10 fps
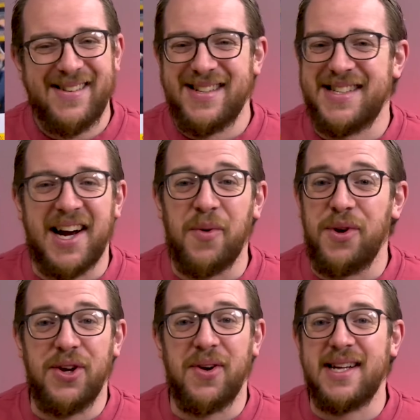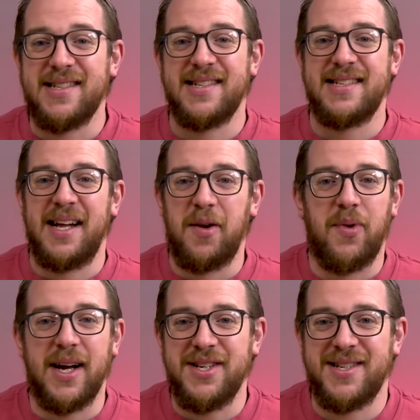Was Darwin Nunez's
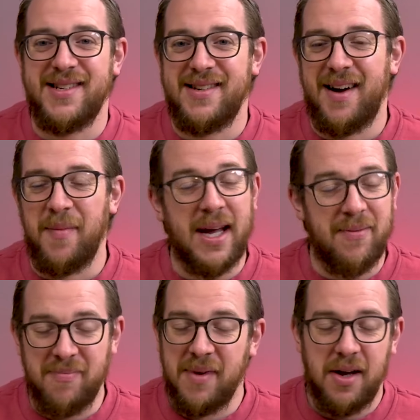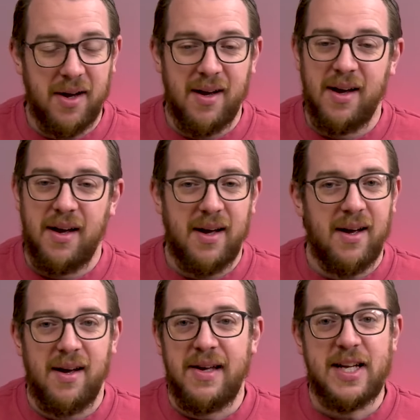celebration. I mean,
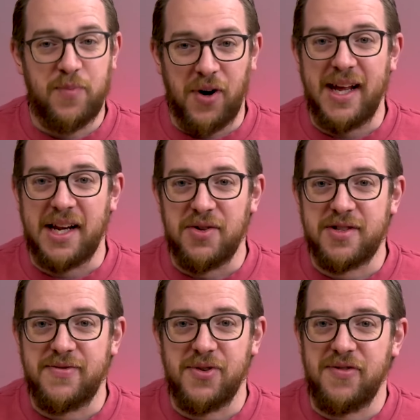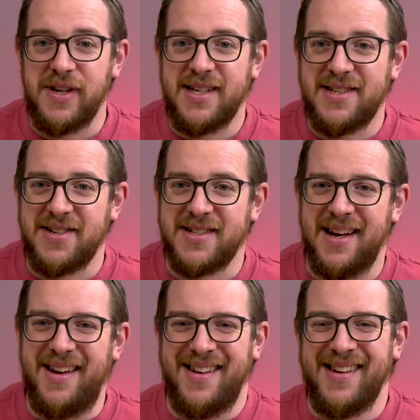he's pretty close to full fitness, I'd
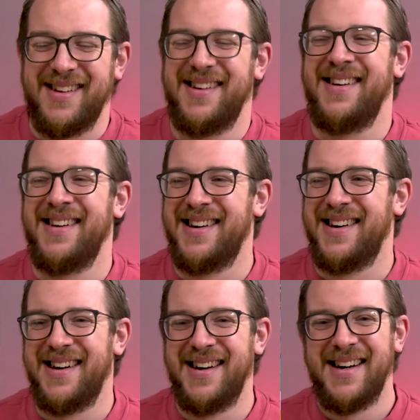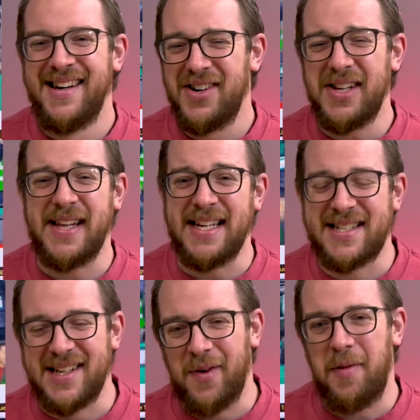say. Look at
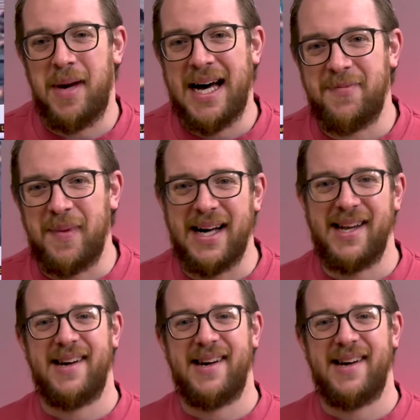this. Like, what a madman.